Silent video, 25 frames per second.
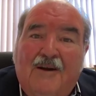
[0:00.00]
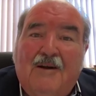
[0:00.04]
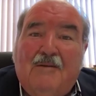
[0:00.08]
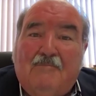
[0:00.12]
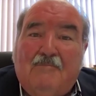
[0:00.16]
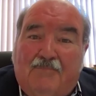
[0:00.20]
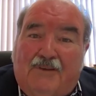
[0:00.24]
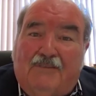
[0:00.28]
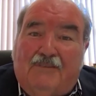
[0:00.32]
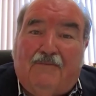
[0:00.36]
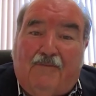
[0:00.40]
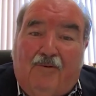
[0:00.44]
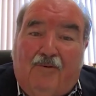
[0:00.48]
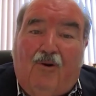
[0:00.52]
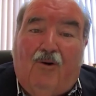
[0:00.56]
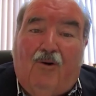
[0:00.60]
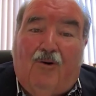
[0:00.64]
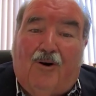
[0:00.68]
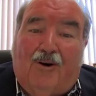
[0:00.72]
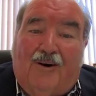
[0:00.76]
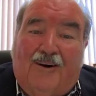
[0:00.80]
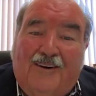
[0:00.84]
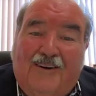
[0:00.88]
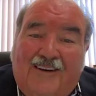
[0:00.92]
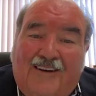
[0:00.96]

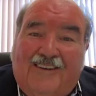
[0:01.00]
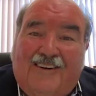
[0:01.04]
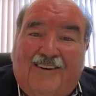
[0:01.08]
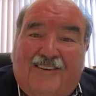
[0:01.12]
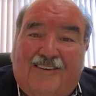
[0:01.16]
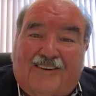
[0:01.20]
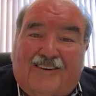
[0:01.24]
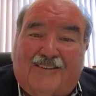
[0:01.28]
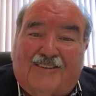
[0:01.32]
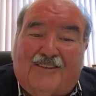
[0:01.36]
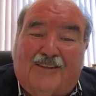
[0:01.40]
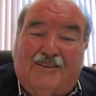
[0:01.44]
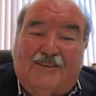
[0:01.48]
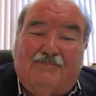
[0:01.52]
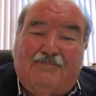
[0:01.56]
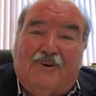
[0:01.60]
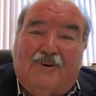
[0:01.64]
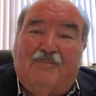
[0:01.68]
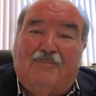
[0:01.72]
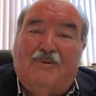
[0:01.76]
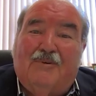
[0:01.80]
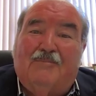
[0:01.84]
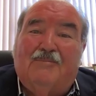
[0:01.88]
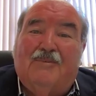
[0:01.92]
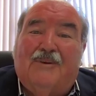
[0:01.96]
before I think
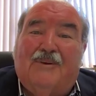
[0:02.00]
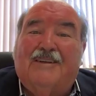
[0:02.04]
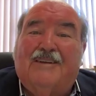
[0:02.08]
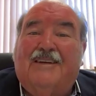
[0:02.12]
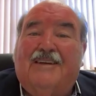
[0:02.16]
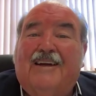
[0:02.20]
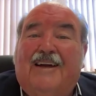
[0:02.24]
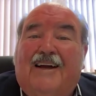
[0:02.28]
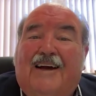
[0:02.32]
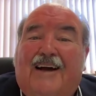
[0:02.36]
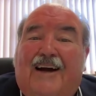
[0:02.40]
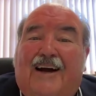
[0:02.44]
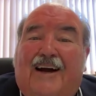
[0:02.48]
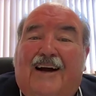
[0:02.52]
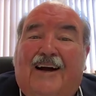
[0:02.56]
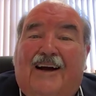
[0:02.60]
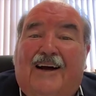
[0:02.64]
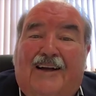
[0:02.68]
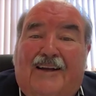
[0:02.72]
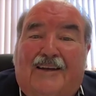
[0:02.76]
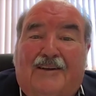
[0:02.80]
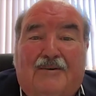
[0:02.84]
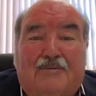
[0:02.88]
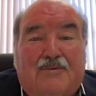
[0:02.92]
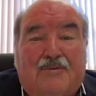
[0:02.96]
probably
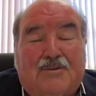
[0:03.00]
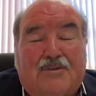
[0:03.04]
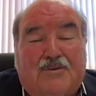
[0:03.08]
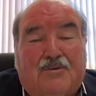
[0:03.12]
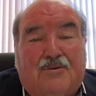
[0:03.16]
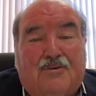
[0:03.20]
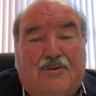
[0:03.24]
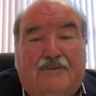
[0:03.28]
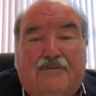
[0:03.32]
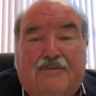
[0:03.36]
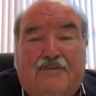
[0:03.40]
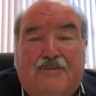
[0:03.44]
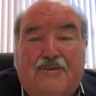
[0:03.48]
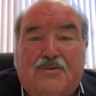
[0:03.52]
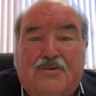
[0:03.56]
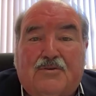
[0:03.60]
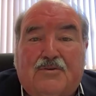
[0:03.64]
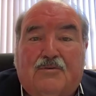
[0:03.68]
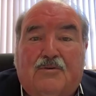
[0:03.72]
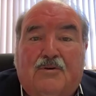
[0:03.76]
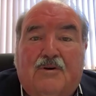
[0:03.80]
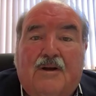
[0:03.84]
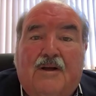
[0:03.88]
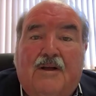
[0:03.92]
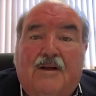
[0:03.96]
it was all
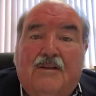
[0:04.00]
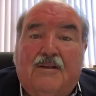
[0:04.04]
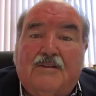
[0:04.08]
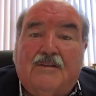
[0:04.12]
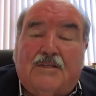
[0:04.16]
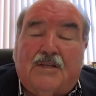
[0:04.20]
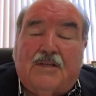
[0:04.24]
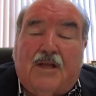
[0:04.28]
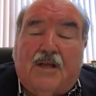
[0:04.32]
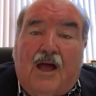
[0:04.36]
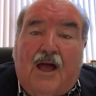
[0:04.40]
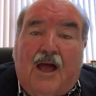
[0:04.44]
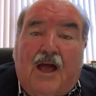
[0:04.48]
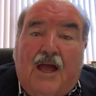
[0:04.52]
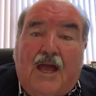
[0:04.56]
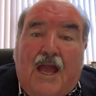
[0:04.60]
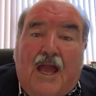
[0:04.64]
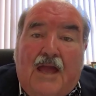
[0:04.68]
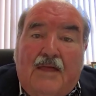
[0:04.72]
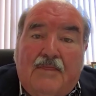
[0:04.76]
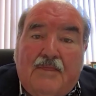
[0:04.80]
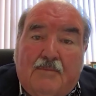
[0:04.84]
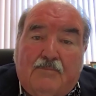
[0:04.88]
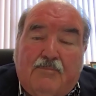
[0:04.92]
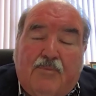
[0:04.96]
official.
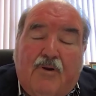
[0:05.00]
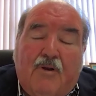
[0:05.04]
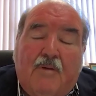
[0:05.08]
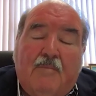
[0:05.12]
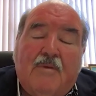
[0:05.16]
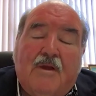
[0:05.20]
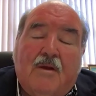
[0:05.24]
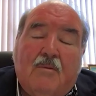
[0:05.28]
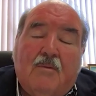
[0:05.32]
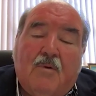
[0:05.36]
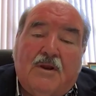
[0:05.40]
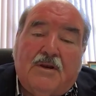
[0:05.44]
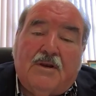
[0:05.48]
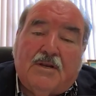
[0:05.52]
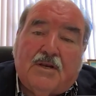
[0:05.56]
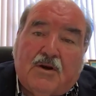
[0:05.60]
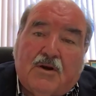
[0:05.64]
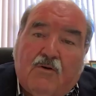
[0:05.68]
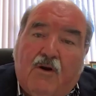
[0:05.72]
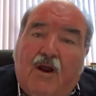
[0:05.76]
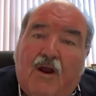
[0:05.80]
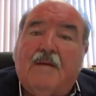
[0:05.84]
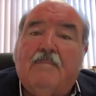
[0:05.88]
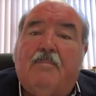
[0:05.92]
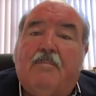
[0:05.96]
And the Premier went to
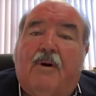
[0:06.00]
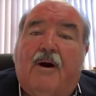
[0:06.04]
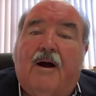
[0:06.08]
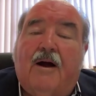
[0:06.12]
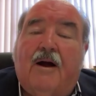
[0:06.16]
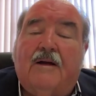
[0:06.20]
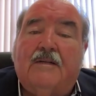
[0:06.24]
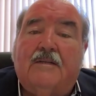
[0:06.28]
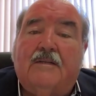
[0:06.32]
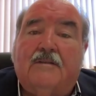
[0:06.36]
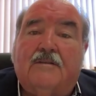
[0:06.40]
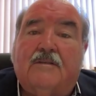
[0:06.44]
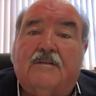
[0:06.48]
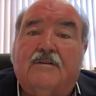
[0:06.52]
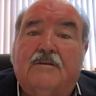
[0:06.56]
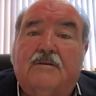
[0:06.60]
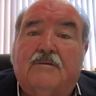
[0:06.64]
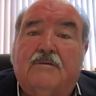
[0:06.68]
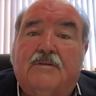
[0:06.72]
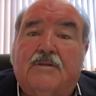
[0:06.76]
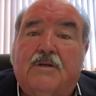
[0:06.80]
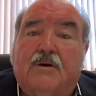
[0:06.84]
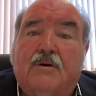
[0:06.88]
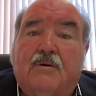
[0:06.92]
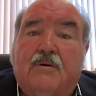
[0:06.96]
great pains to
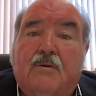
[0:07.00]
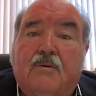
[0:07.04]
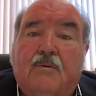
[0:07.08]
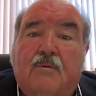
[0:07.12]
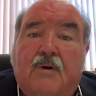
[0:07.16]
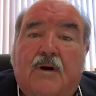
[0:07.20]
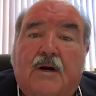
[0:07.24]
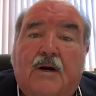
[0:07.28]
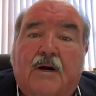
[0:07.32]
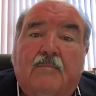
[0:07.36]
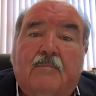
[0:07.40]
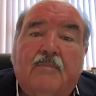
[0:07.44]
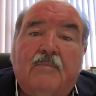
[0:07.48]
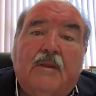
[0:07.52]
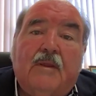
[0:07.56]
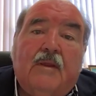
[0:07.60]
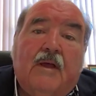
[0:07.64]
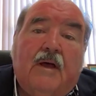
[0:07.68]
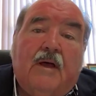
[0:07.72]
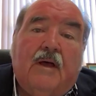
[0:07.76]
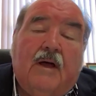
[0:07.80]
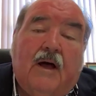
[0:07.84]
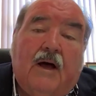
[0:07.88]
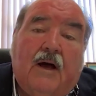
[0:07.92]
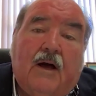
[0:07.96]
tell
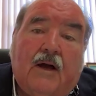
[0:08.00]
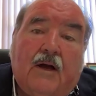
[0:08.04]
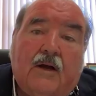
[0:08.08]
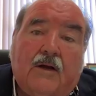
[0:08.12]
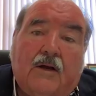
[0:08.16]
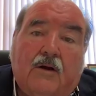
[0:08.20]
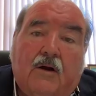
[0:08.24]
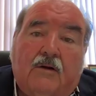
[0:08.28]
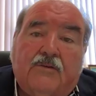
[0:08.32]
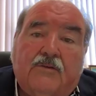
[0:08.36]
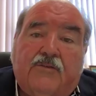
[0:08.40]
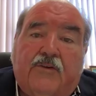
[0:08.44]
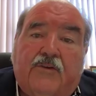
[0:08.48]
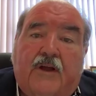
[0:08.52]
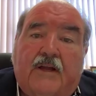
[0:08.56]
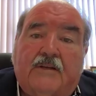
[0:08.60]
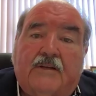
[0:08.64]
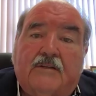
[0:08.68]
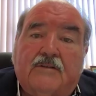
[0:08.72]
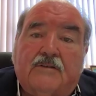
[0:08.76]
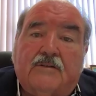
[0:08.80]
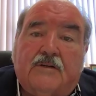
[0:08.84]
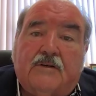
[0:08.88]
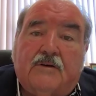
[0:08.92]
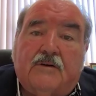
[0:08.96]

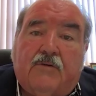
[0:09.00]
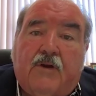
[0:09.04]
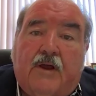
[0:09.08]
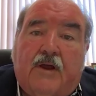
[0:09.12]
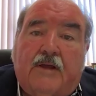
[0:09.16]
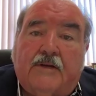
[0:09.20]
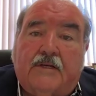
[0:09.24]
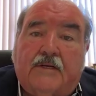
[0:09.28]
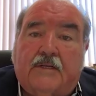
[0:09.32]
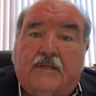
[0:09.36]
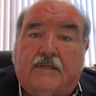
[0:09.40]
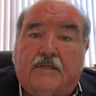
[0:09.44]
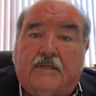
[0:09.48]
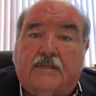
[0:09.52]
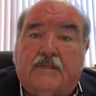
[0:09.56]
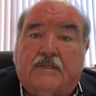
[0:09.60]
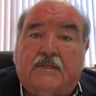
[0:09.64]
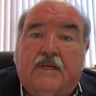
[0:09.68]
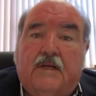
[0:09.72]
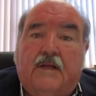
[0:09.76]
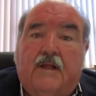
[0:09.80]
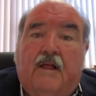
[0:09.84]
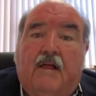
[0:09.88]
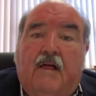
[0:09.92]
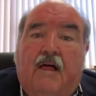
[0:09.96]
contractors and creditors
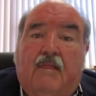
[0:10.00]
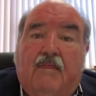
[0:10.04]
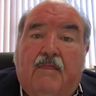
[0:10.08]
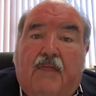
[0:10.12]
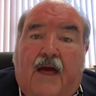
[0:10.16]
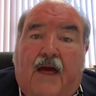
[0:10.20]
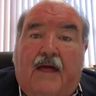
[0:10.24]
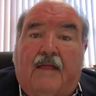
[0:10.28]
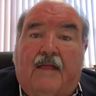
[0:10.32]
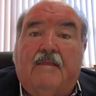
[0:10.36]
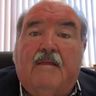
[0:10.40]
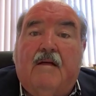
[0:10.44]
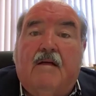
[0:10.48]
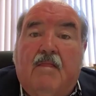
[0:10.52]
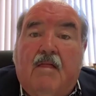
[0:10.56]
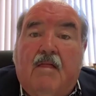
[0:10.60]
that